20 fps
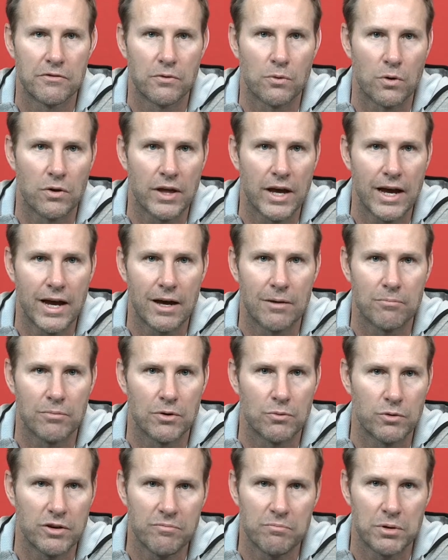before that.
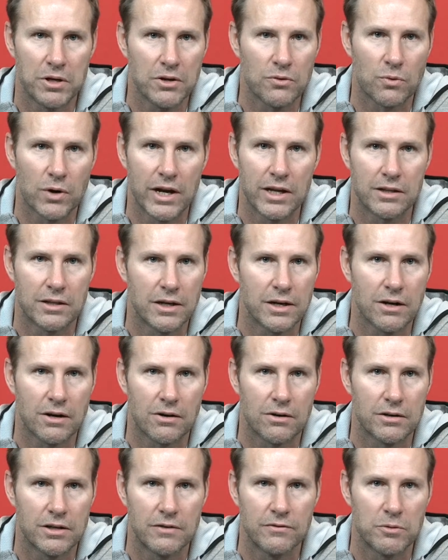But we've been right
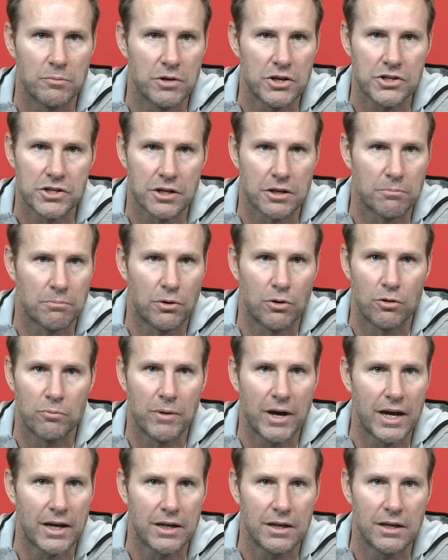there. Even Michigan
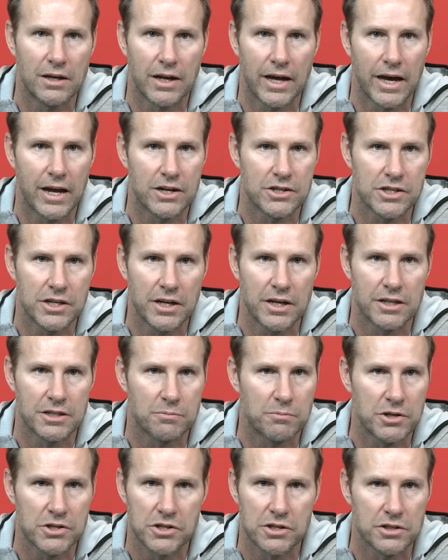pulled back in, had a
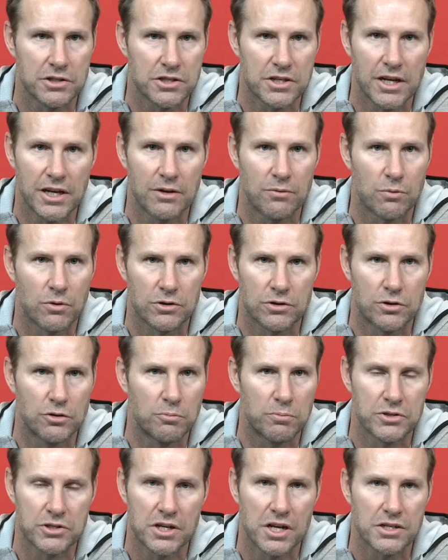chance. Michigan State, we're
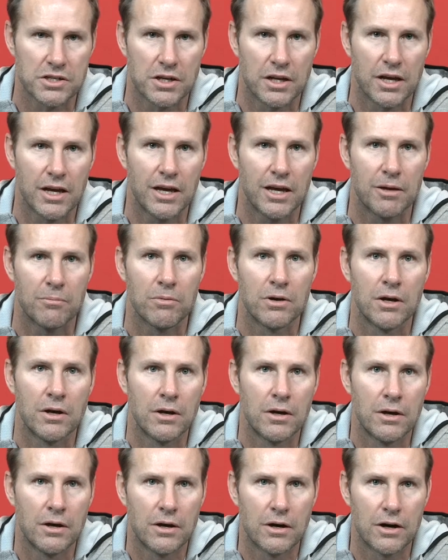2-possession game
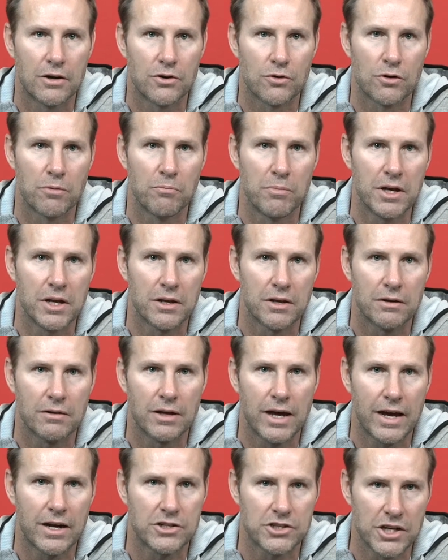under a minute,
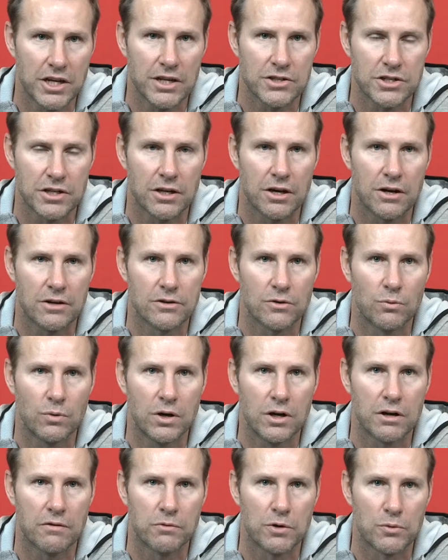had a chance to cut it to
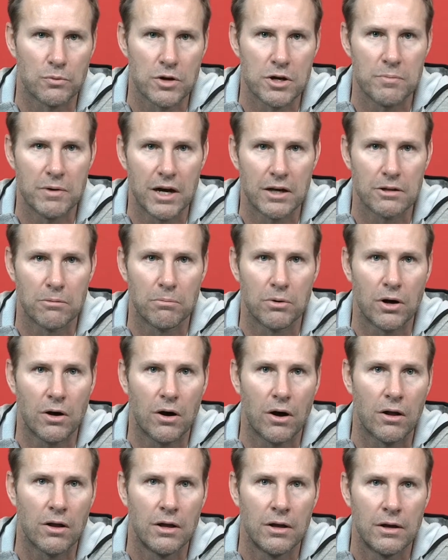1 if we rebound the
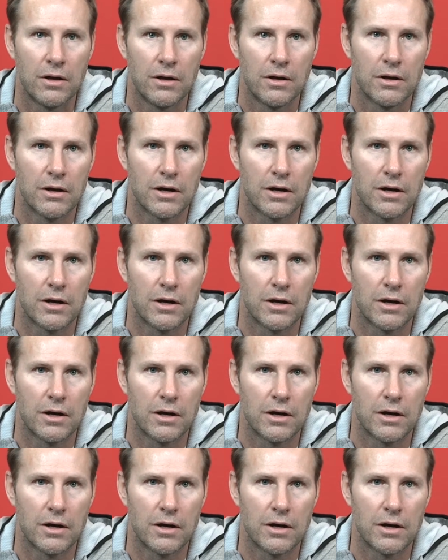ball.